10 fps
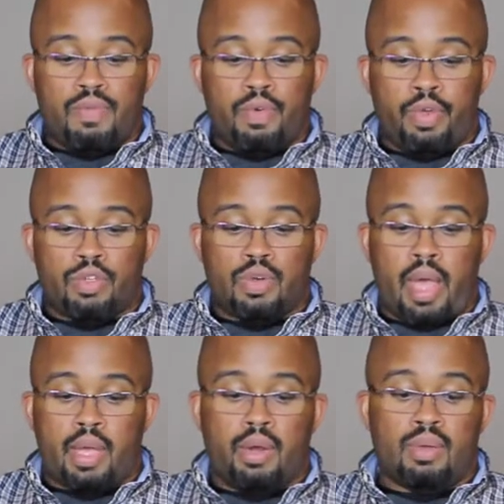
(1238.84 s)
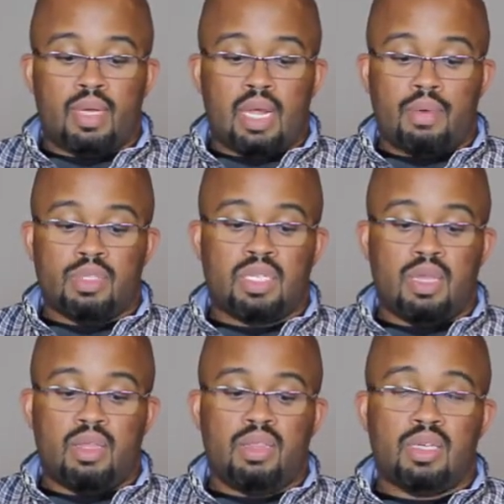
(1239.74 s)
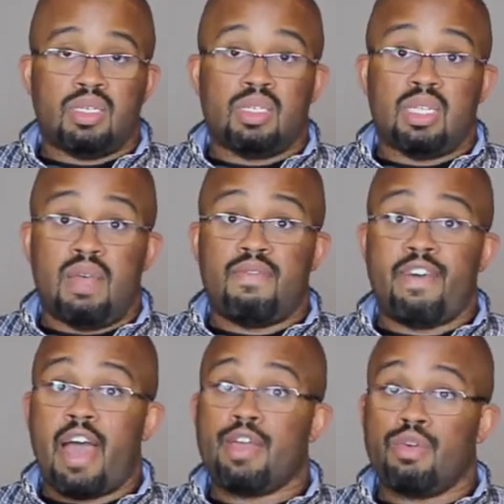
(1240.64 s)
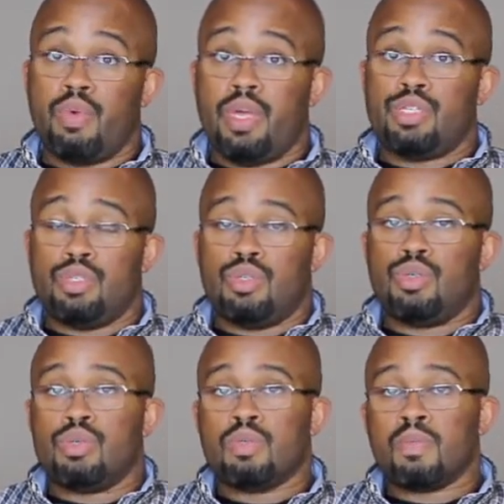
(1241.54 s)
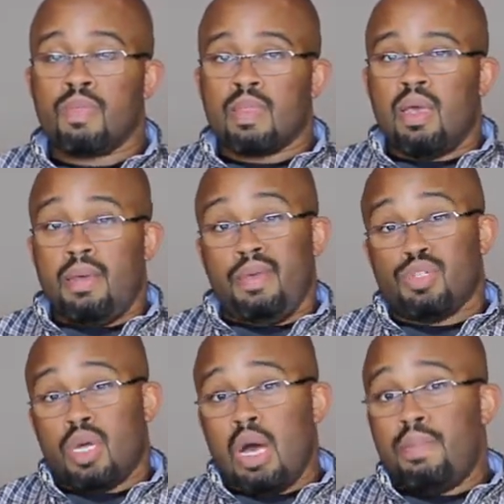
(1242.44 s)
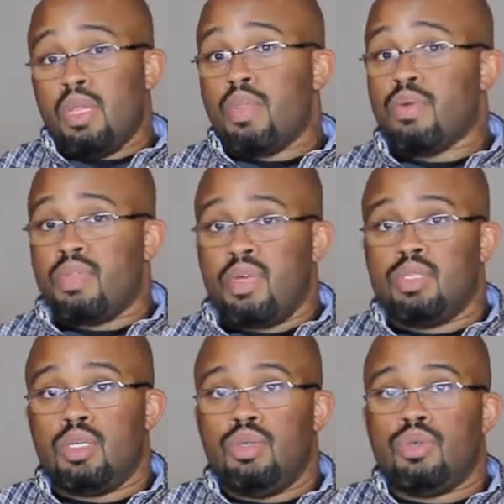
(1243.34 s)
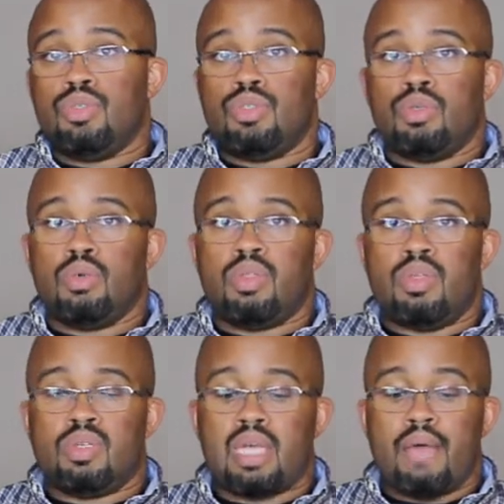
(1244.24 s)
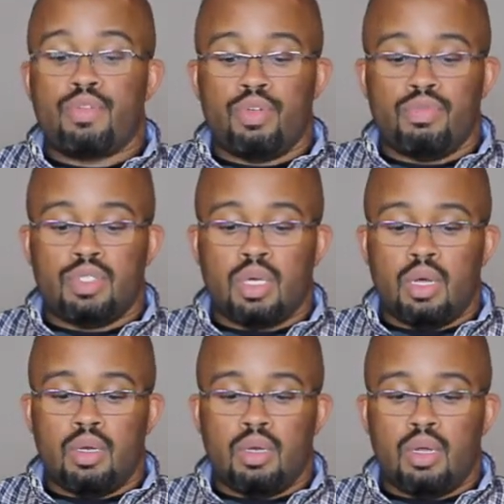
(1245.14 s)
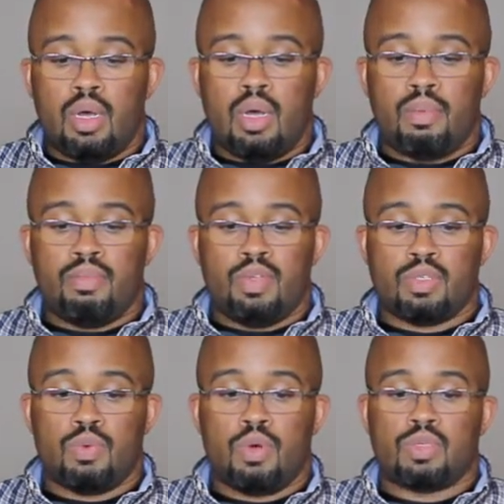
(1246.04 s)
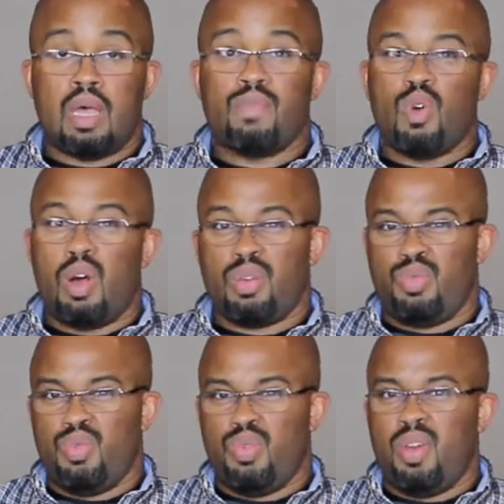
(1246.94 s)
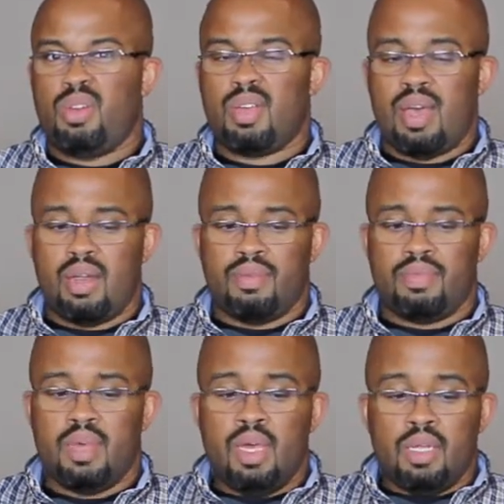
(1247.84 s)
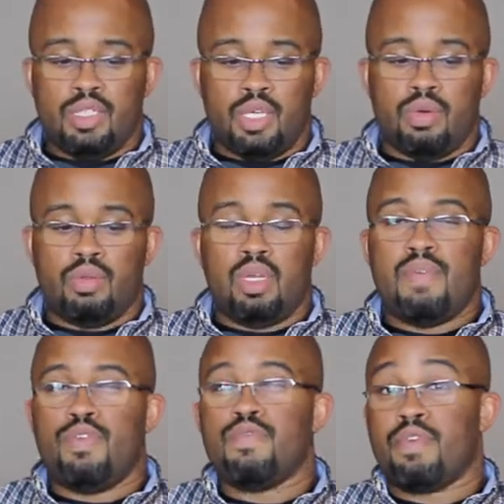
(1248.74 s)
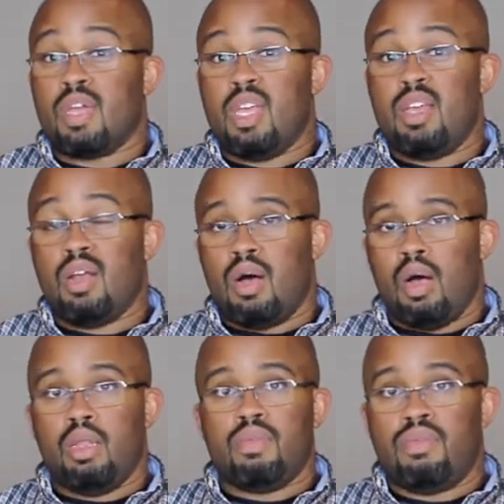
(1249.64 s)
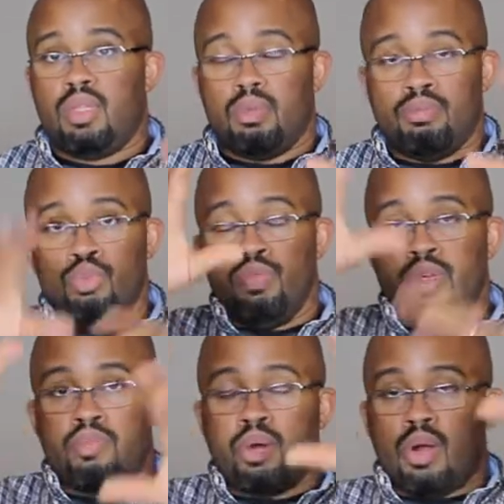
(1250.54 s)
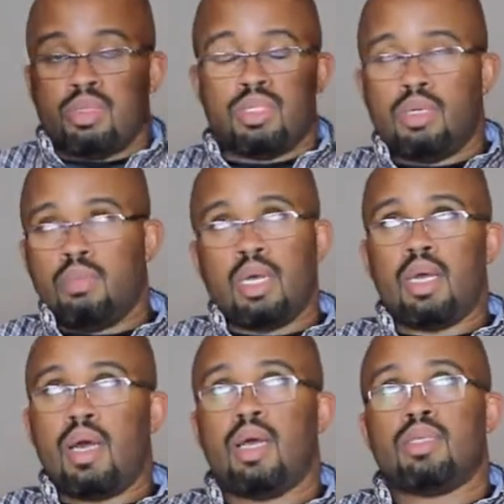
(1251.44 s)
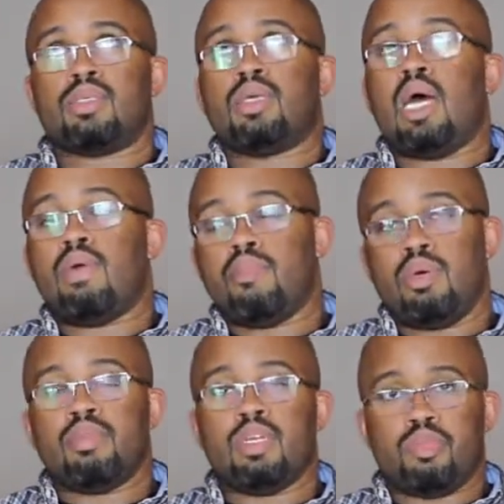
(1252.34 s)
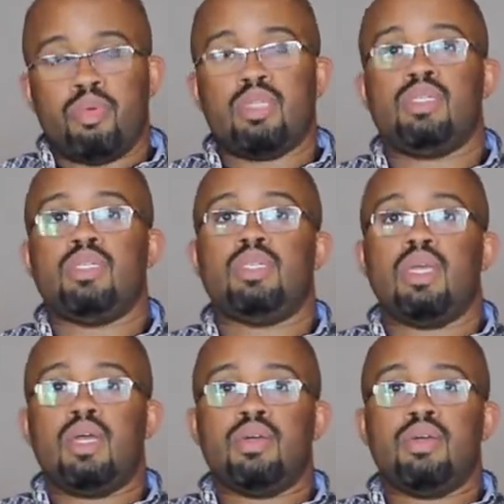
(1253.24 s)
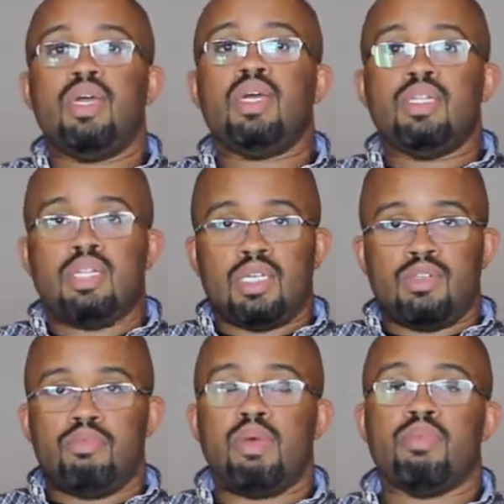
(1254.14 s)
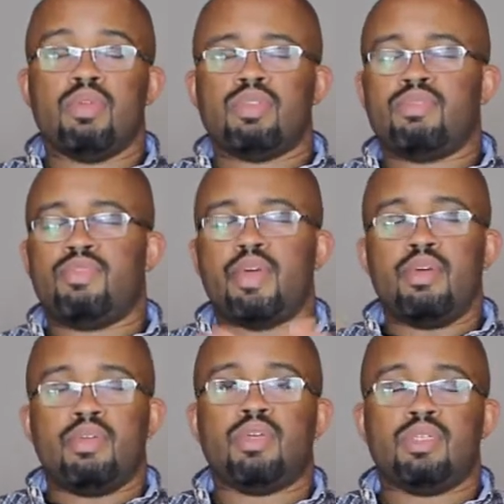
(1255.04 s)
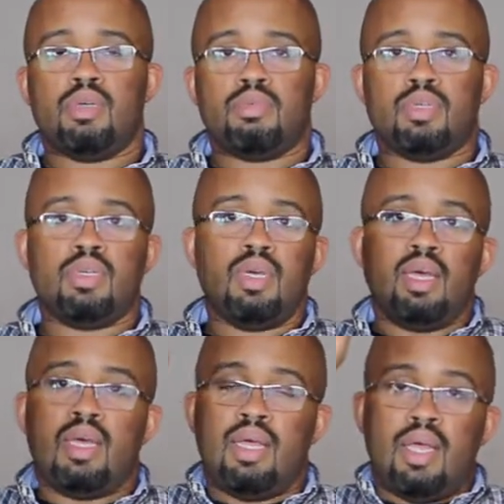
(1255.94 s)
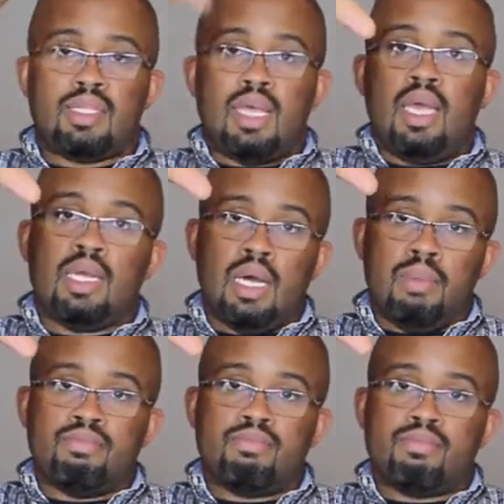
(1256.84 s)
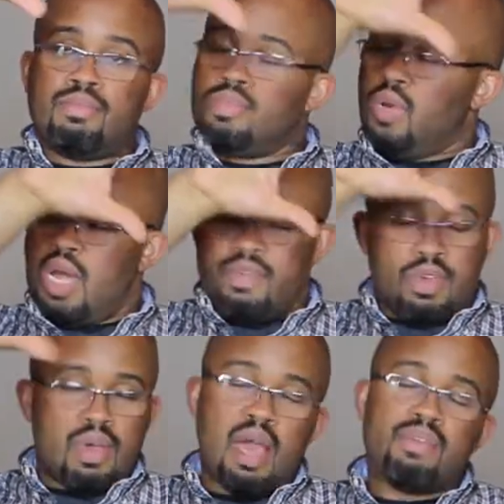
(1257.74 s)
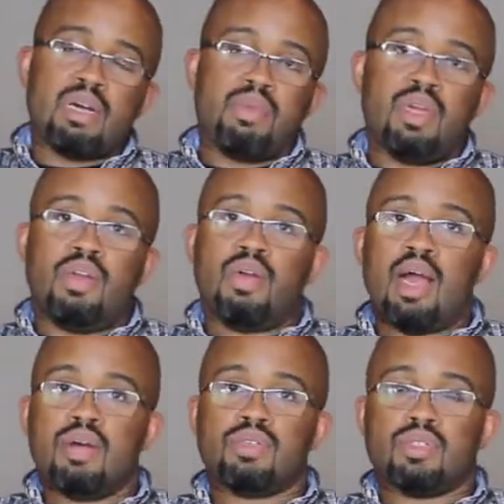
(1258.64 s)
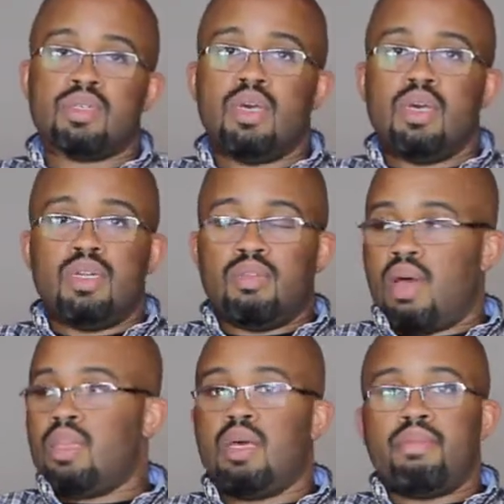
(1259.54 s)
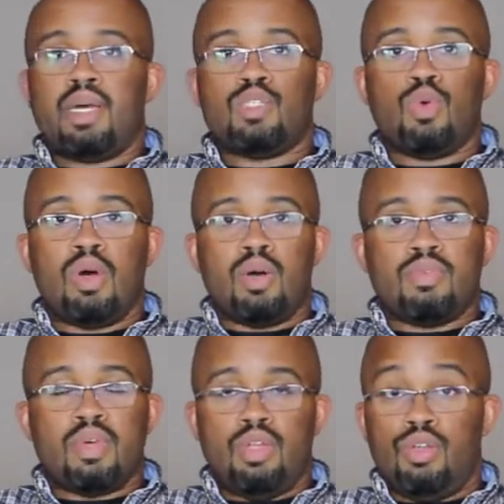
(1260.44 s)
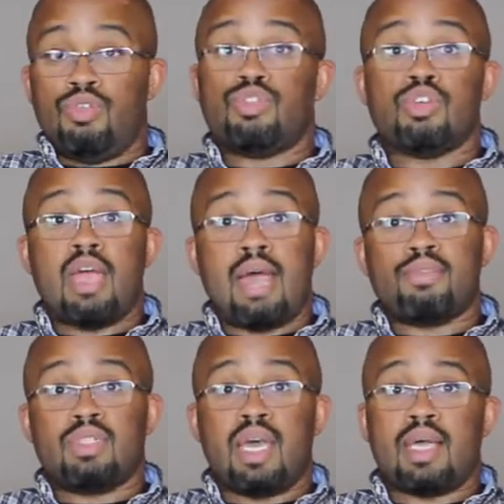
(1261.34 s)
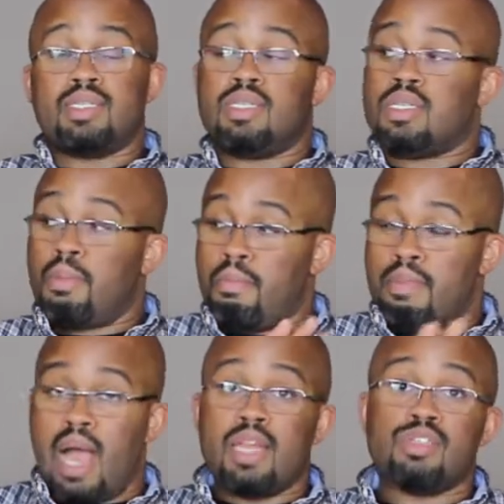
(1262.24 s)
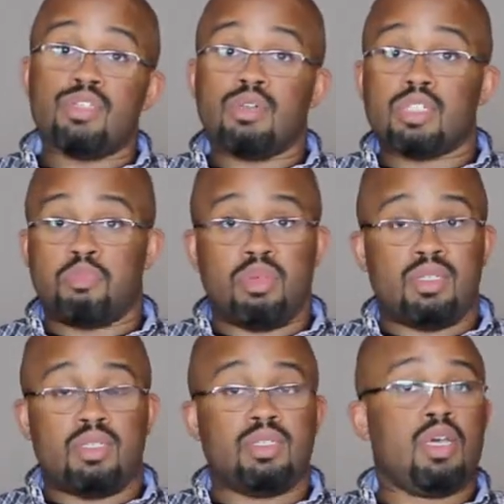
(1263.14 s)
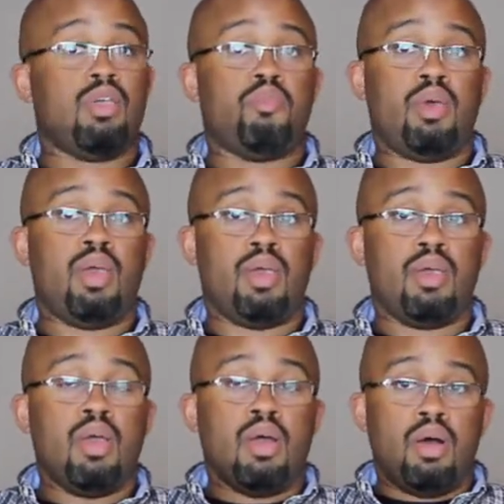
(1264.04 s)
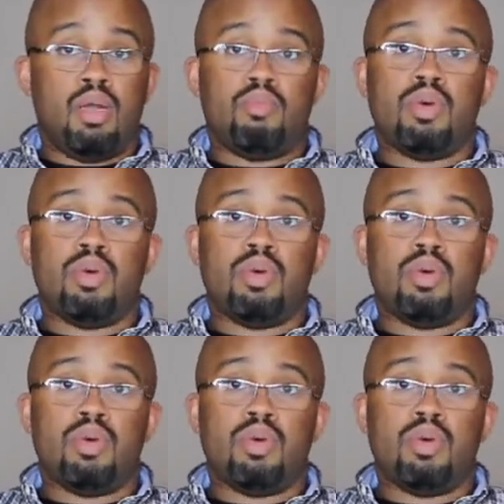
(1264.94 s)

for your tracker. And I would say that this is an evaluation tool. There's a couple other things that you can do with this after you've done this work. So I've walked through it kind of generally. If you forget all of the moving parts and, oh my gosh, how do I put my spreadsheet together? Just remember this very, very simply. It's income, whatever you have coming in your house, divide that by 12 and use your after taxes minus your expenses that you pay on